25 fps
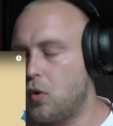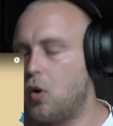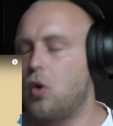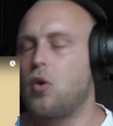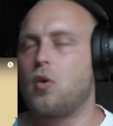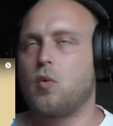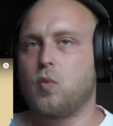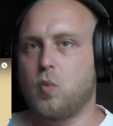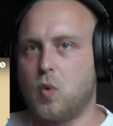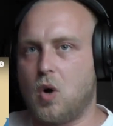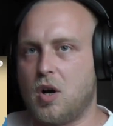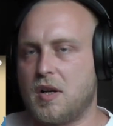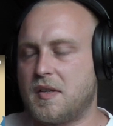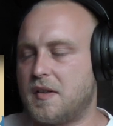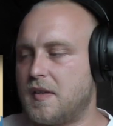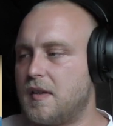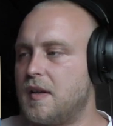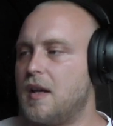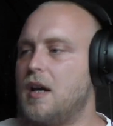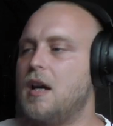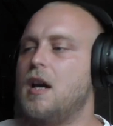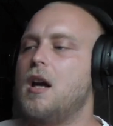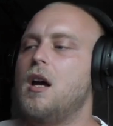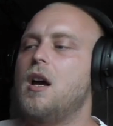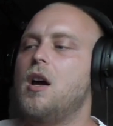or was
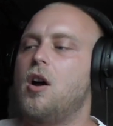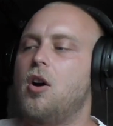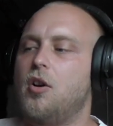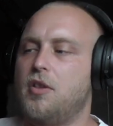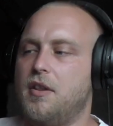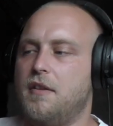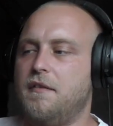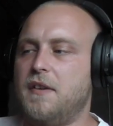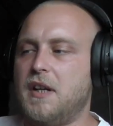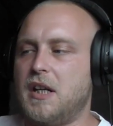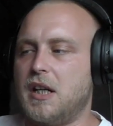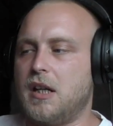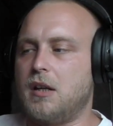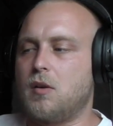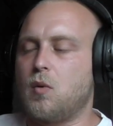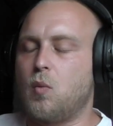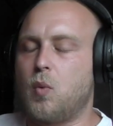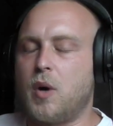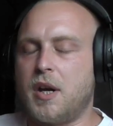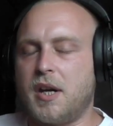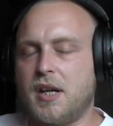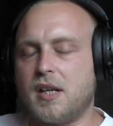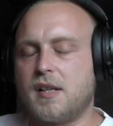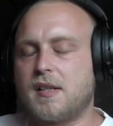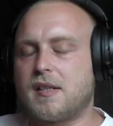on the
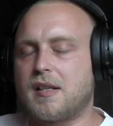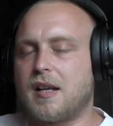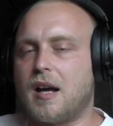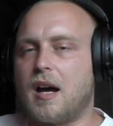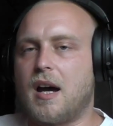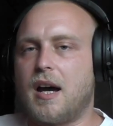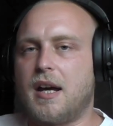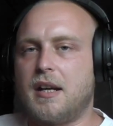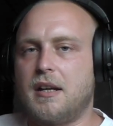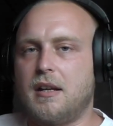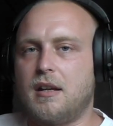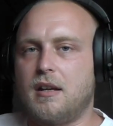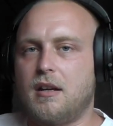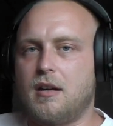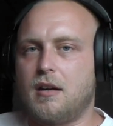winning side